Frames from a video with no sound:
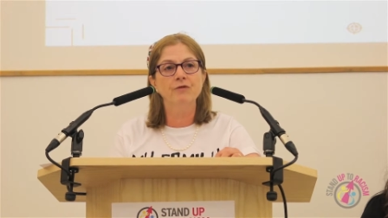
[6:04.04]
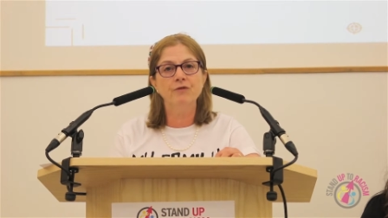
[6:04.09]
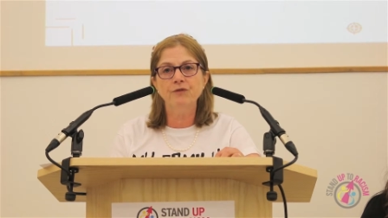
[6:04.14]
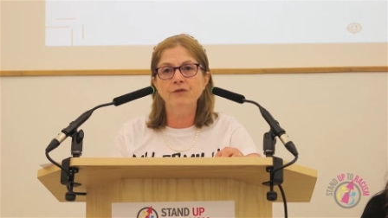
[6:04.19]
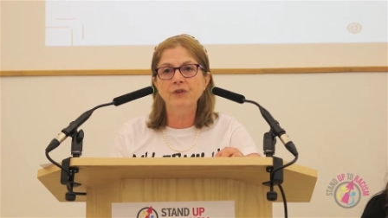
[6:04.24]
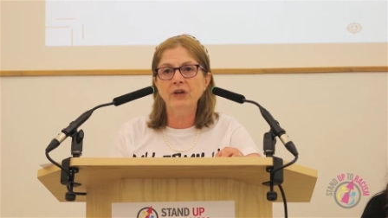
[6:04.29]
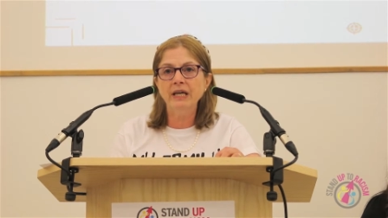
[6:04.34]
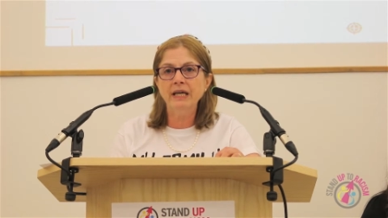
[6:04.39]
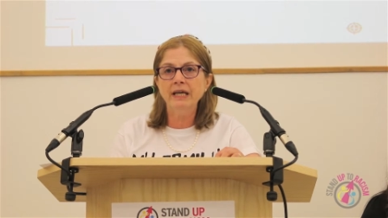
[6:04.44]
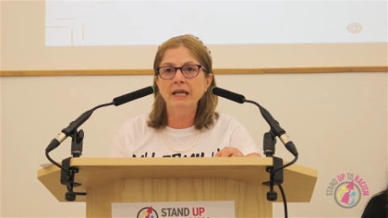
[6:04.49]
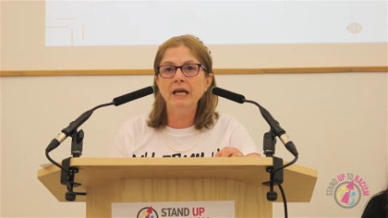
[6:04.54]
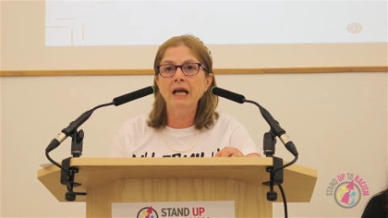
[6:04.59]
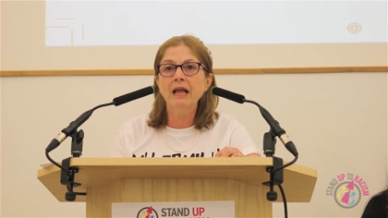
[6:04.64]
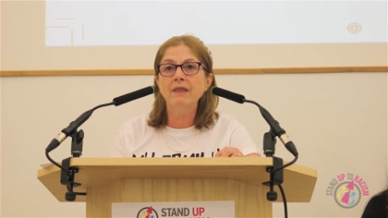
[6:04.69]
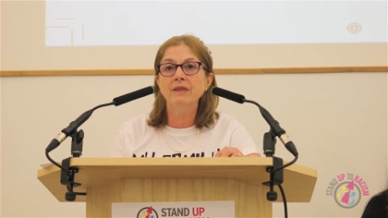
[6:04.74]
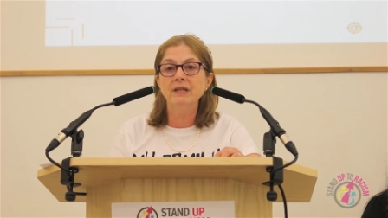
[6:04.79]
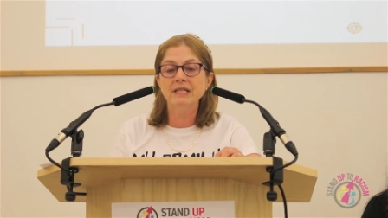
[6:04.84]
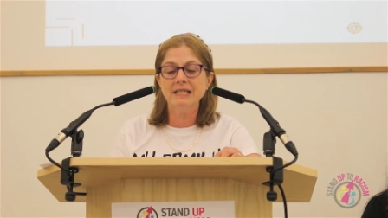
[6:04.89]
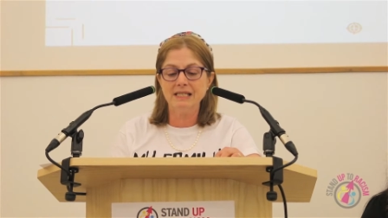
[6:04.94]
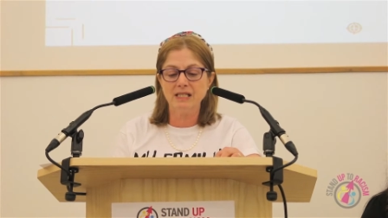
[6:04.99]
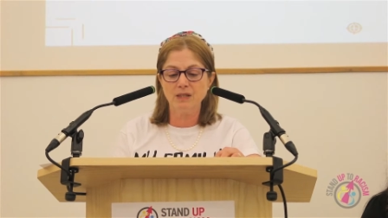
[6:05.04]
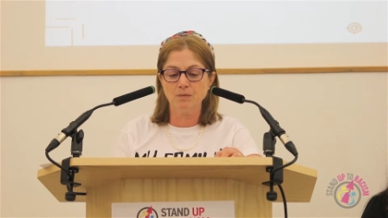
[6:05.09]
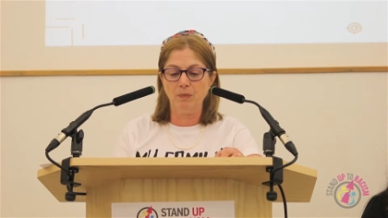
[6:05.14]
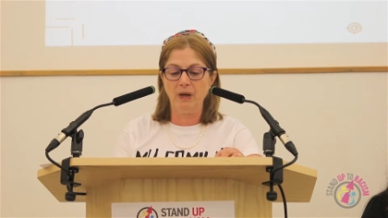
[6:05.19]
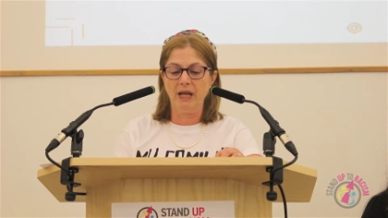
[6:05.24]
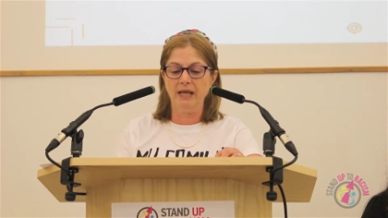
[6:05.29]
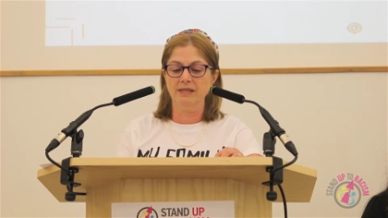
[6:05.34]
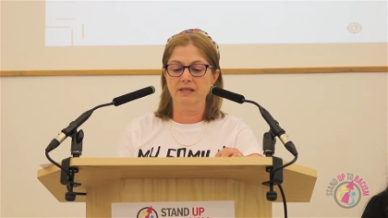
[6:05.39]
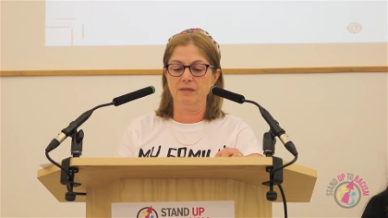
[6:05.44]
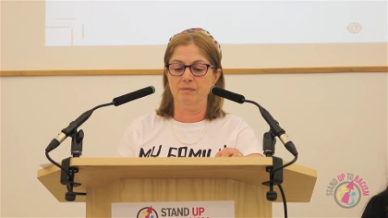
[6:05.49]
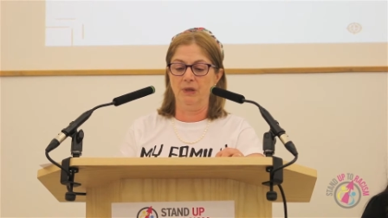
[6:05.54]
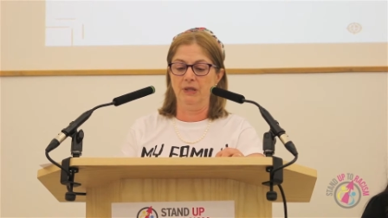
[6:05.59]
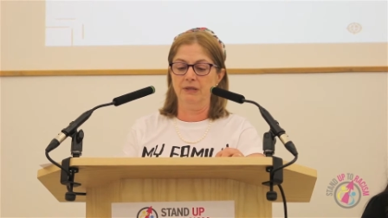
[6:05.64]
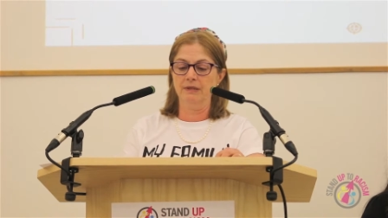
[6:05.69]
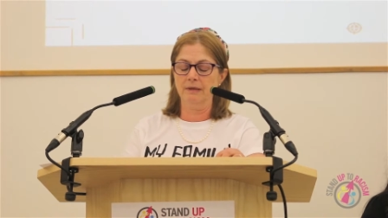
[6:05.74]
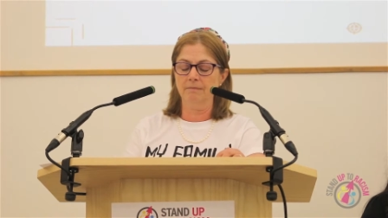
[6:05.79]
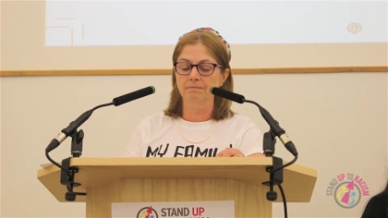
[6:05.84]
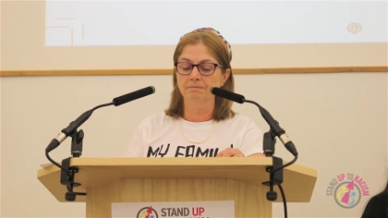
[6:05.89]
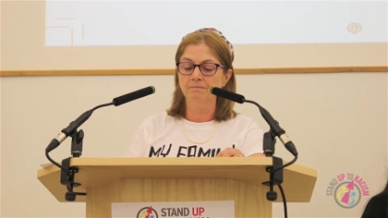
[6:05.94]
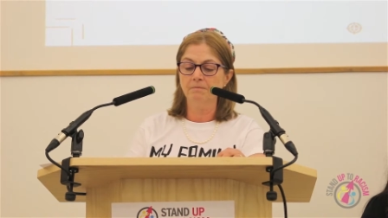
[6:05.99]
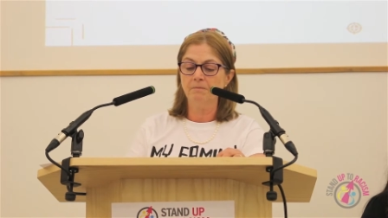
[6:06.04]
the fear and the displacement.